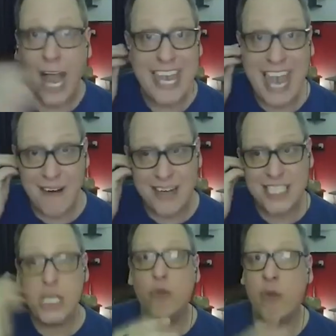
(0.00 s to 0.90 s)
I
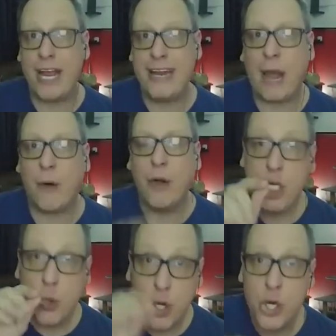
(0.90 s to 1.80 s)
guarantee you right now,
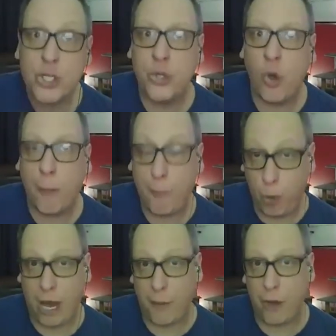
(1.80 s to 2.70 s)
you could not
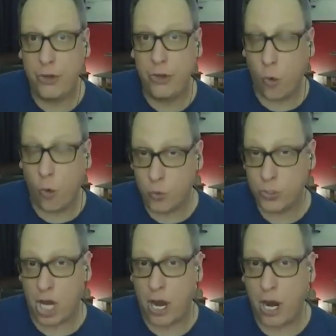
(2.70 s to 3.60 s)
pull up a
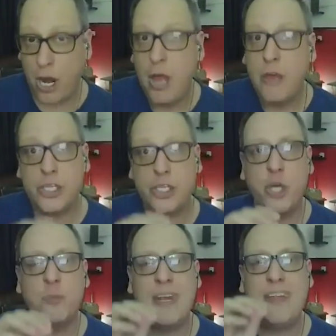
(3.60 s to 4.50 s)
nautical chart that
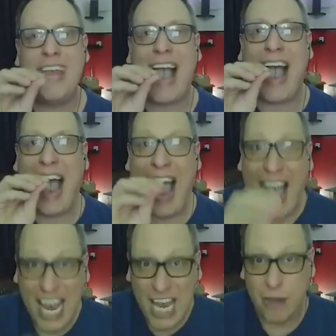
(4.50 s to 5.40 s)
shows me
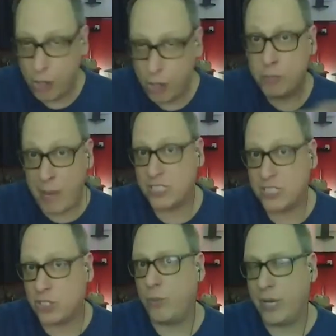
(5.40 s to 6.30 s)
that is
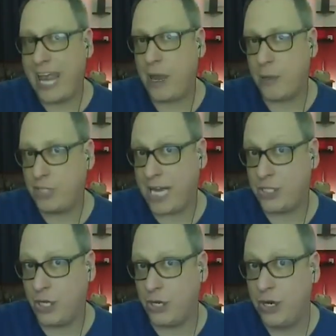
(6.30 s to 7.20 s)
based on the Mercator
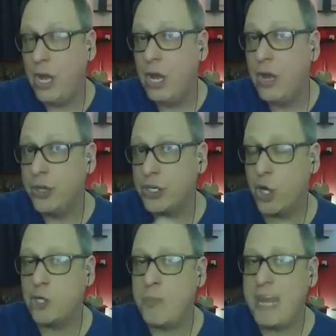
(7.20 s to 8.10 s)
projection, that
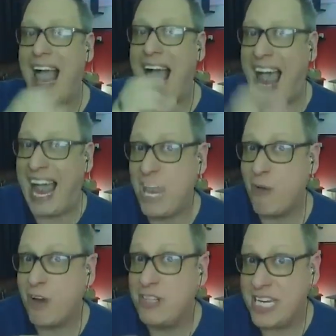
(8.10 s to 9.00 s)
shows me
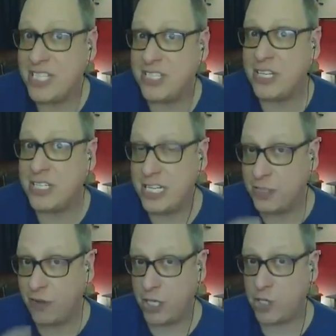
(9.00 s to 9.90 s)
accurate distances of